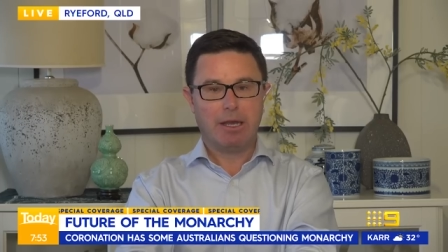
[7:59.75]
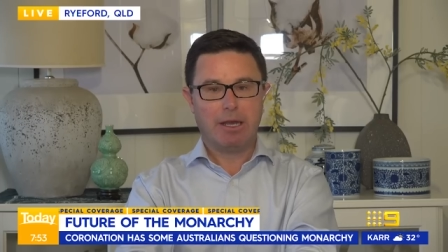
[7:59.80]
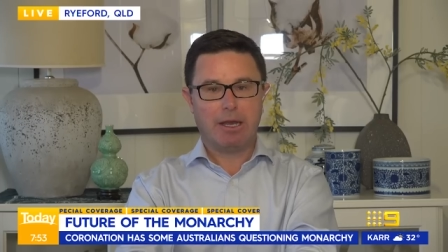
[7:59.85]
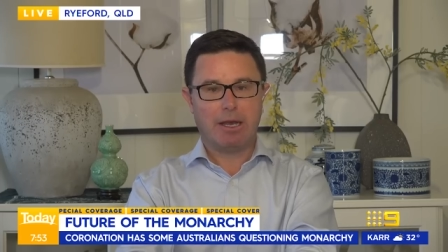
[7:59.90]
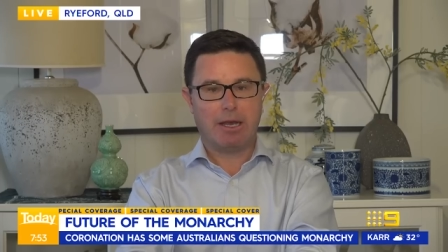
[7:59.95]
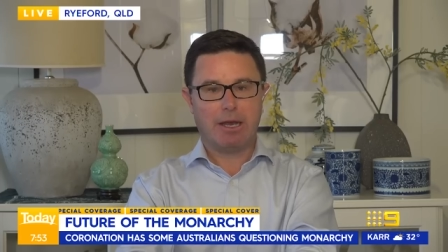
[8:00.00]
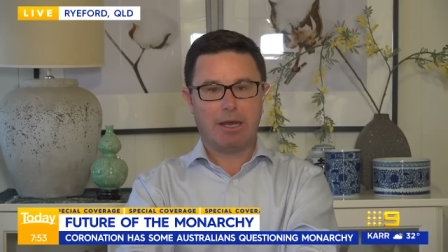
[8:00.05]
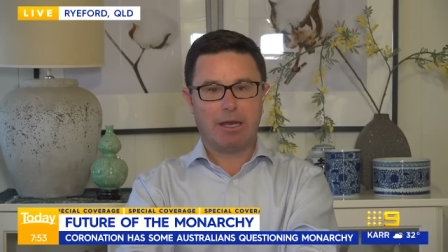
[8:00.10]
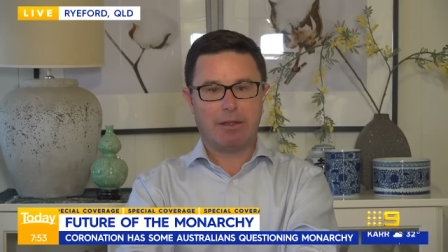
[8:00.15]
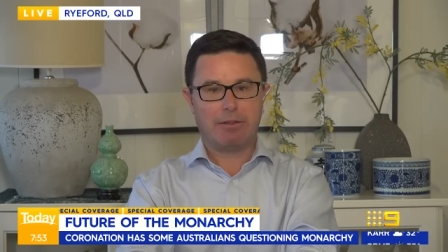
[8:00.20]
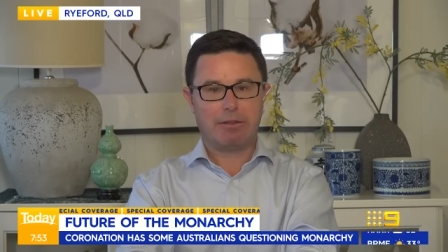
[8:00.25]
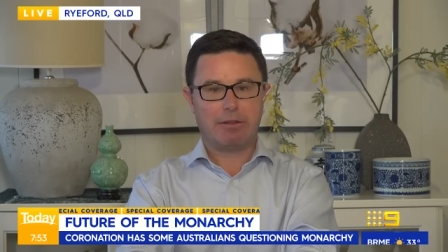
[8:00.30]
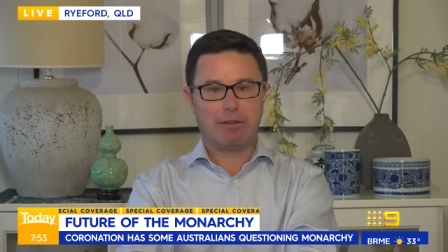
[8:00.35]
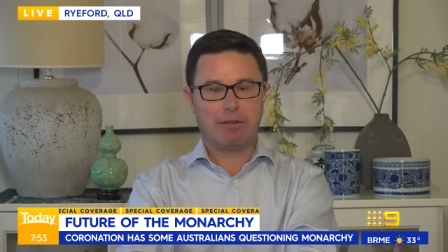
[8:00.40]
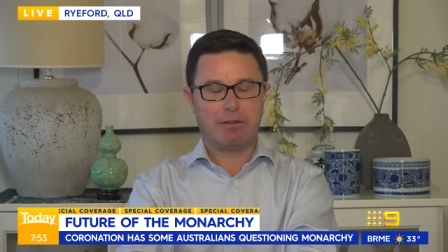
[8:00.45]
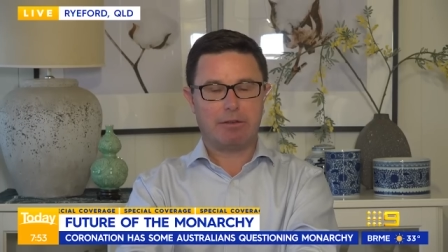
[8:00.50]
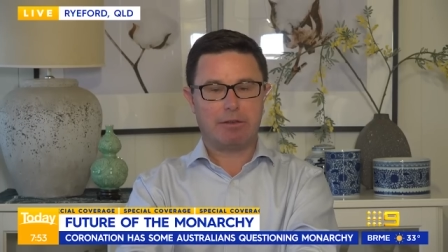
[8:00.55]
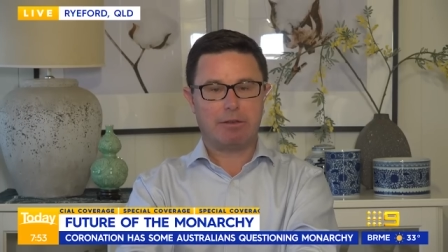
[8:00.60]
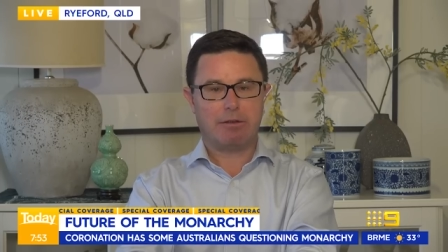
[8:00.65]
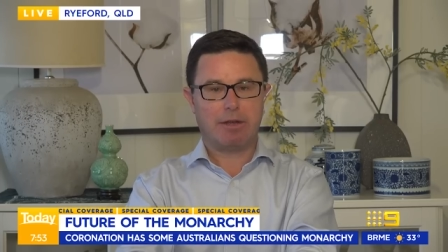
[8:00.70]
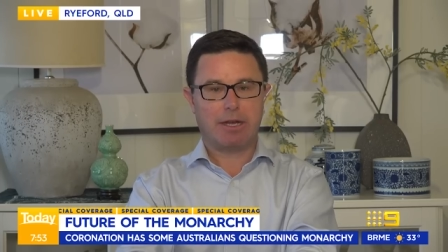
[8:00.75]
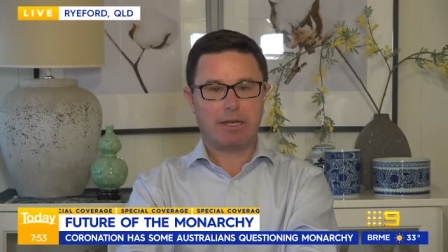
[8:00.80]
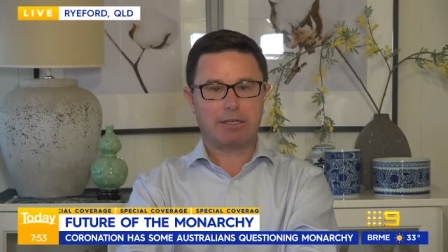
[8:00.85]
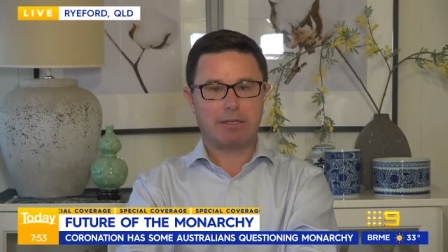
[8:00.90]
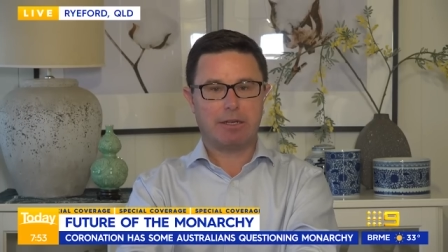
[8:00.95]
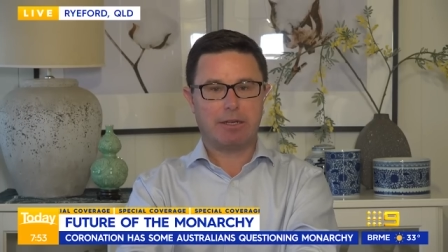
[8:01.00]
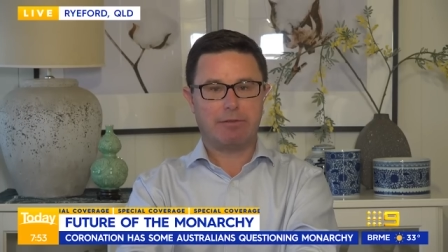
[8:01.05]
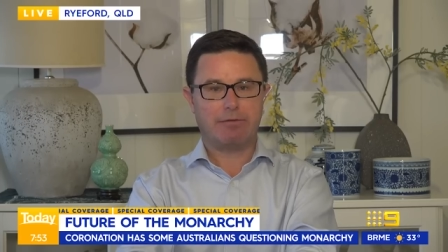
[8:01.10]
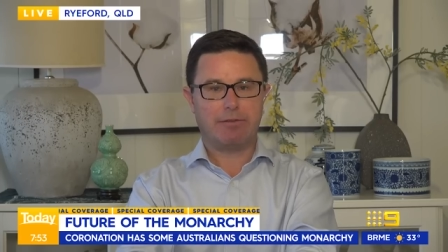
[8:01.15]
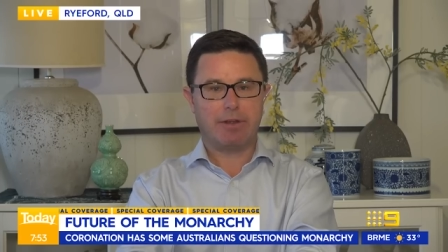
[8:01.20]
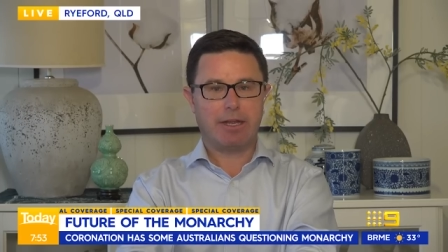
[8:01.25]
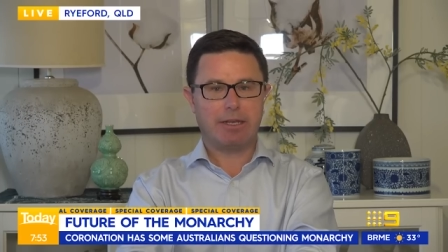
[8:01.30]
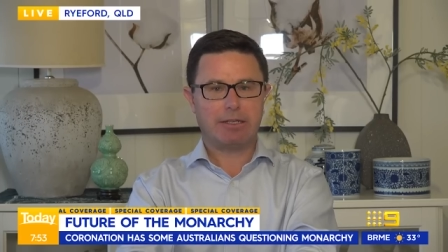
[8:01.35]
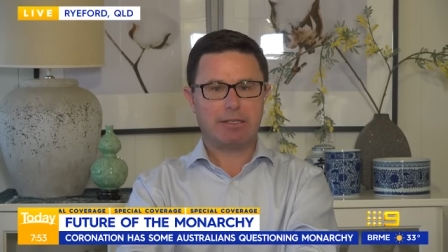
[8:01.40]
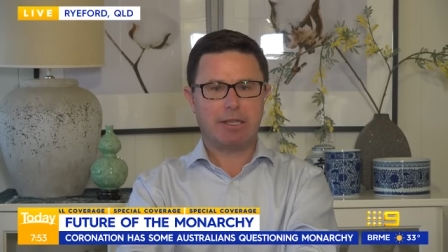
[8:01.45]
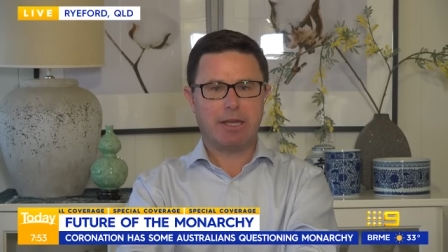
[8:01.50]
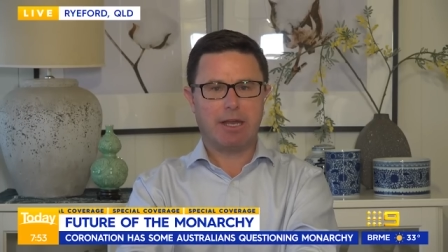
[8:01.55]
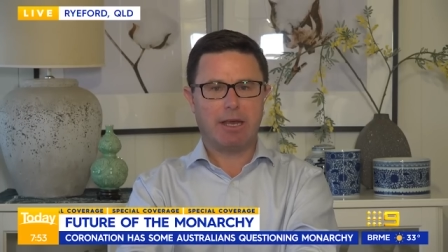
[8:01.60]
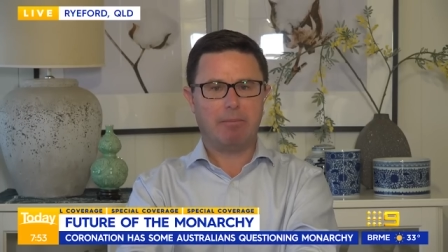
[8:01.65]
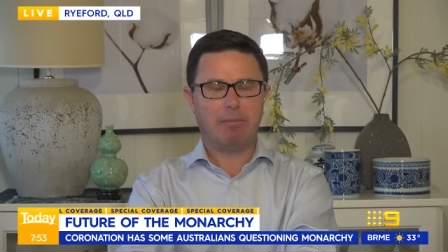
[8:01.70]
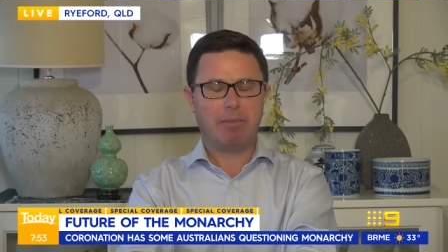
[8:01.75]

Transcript: uh, to, to actually advance that.